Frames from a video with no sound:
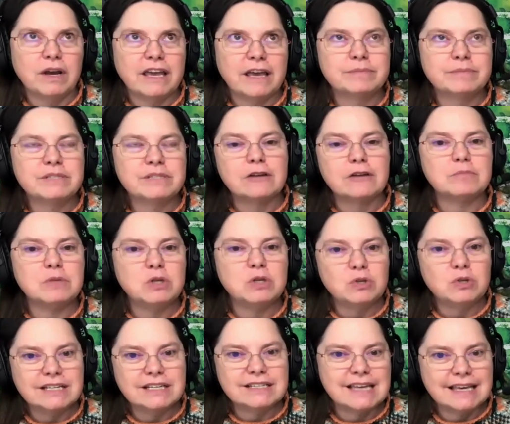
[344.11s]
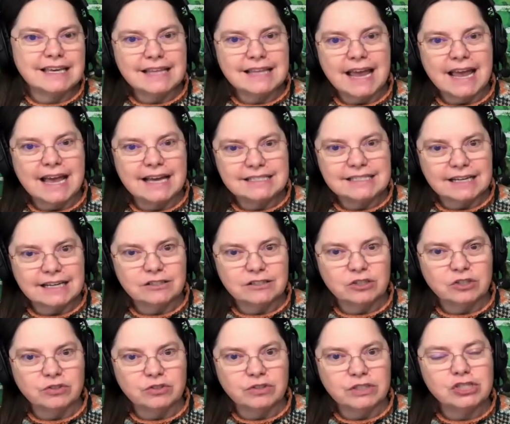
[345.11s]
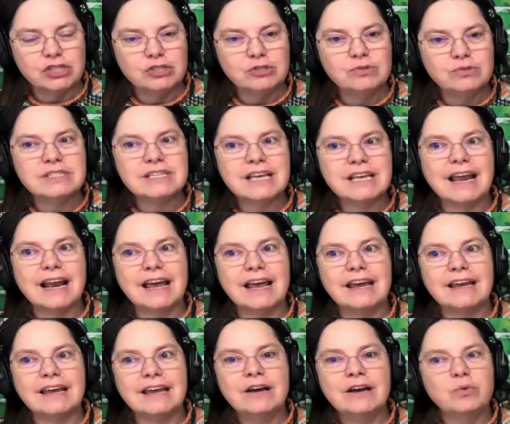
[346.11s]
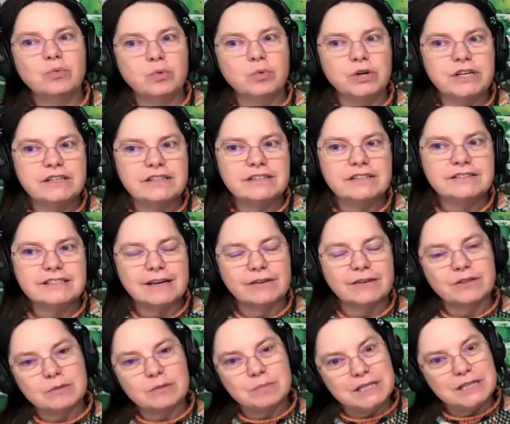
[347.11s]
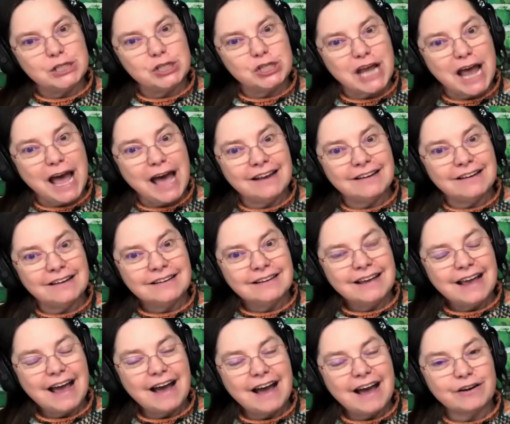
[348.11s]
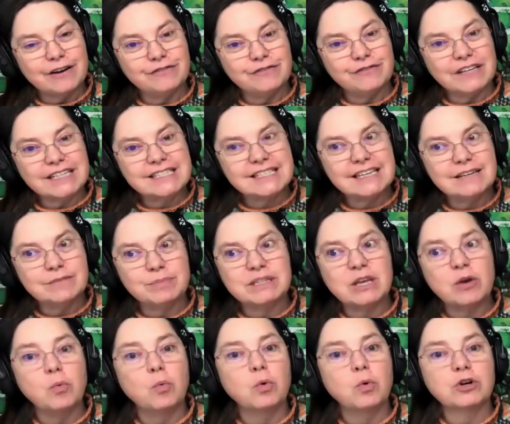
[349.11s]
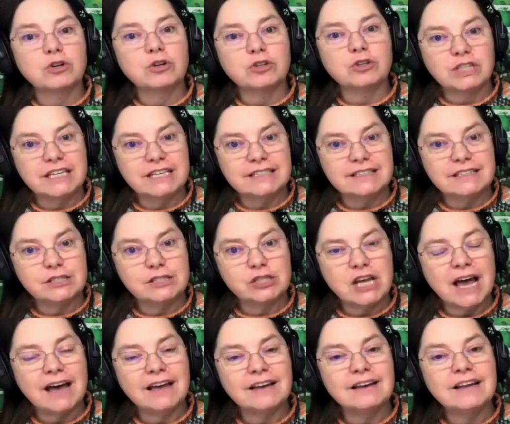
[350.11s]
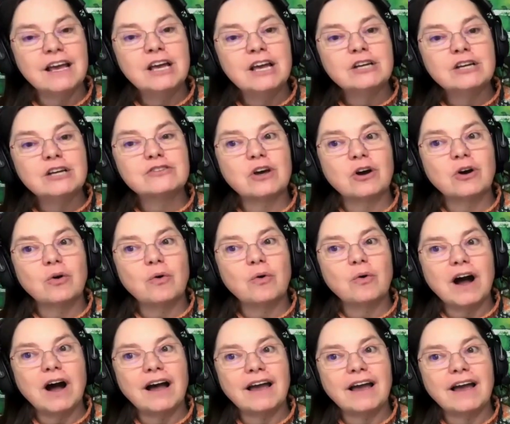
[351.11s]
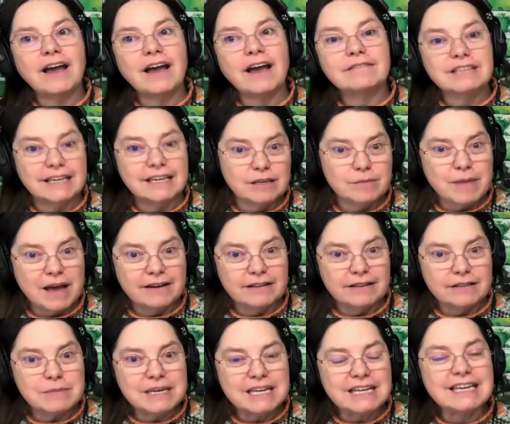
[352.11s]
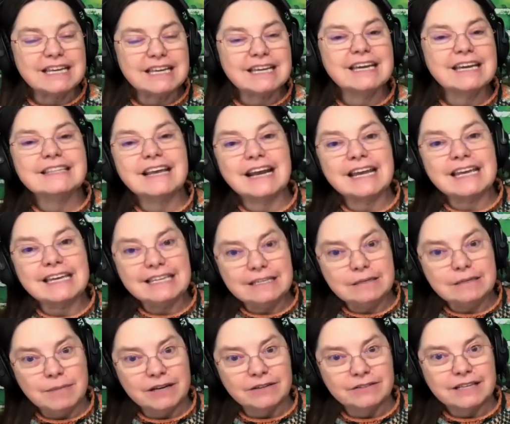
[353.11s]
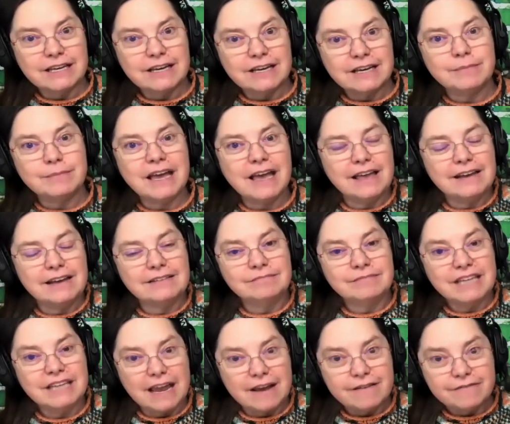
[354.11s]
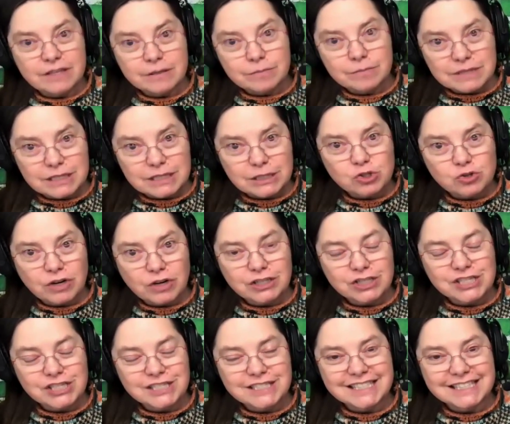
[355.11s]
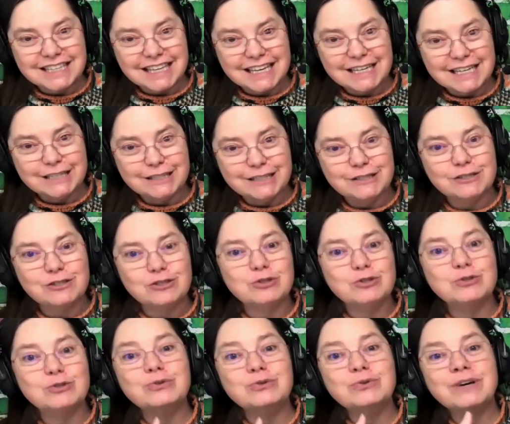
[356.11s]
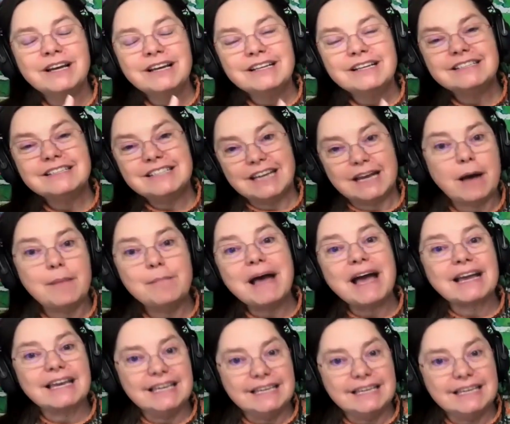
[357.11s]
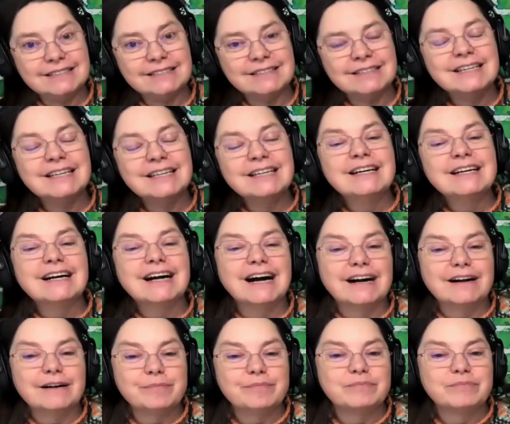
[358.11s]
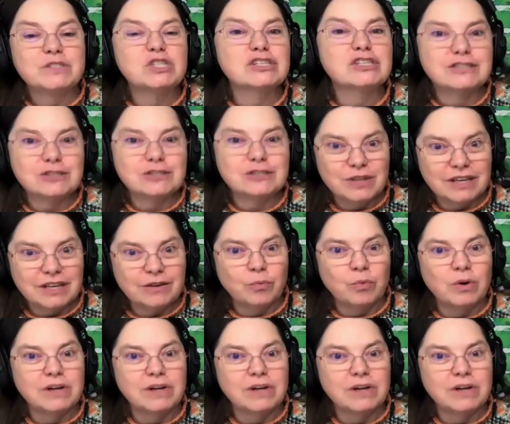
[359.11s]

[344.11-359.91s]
kept unmuting saying they had technical issues, and I would tell them in the chat how to fix it, but they weren't looking at the chat. So I kicked them out of the meeting, and then I emailed them and gave them the instructions that they needed to do to come back in, just so that